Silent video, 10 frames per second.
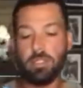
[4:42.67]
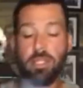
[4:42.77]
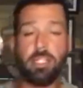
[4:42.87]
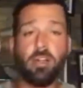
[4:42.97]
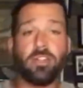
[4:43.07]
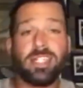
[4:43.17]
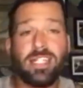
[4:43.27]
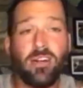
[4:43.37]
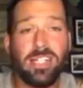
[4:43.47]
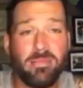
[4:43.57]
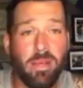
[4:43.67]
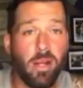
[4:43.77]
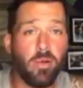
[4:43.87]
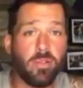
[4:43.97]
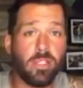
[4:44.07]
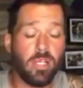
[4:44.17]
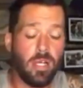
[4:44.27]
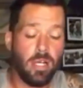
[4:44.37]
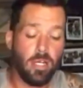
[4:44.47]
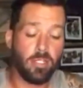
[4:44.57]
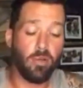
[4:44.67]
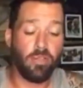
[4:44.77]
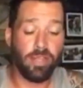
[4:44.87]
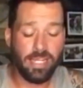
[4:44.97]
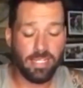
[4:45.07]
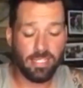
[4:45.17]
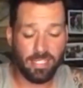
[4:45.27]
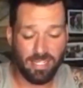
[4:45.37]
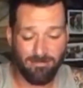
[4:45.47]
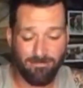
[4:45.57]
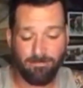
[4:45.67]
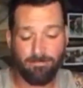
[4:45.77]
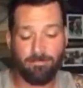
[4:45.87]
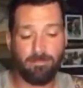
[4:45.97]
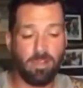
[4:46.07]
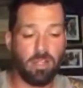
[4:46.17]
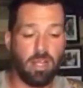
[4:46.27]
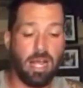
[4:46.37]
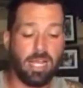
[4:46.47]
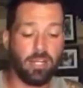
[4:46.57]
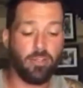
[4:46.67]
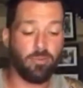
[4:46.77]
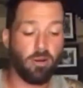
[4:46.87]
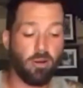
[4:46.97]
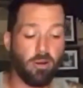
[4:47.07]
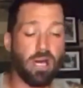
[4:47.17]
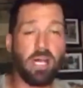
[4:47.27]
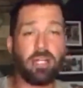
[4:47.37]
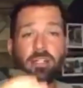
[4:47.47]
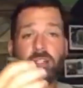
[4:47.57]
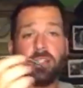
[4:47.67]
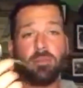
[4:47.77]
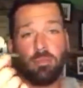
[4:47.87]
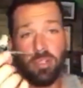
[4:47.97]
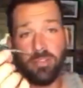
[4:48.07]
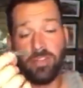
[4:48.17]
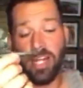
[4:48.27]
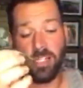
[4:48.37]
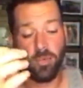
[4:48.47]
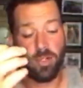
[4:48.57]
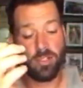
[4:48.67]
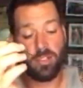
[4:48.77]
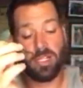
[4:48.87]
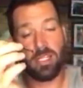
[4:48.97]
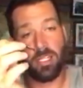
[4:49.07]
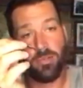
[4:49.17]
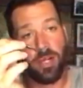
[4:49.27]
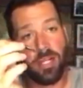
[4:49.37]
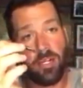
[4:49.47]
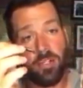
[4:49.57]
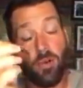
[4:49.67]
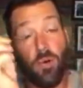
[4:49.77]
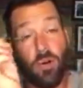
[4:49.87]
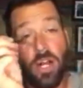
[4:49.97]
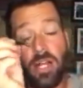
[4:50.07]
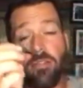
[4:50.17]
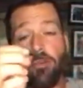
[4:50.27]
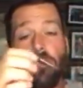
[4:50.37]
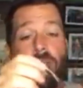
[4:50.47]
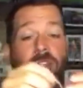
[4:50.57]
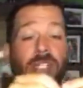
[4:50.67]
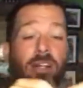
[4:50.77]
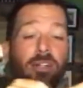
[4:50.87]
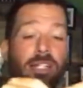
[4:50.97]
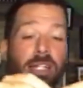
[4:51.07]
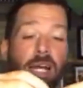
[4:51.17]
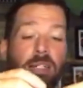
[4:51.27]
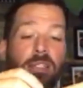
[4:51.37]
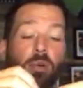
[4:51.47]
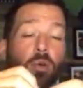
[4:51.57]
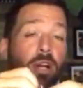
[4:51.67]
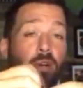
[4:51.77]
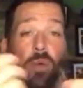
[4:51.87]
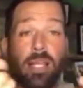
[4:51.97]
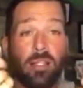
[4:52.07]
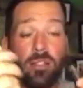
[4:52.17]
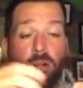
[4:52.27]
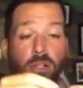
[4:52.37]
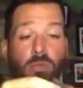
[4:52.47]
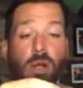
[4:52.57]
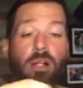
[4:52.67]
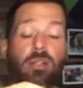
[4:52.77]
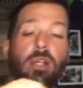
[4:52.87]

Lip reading: These are the TRD minnows. So these I can throw on the bullet finesse ones like this right here, or I can throw them on the TRD heads or on a weightless hook as well.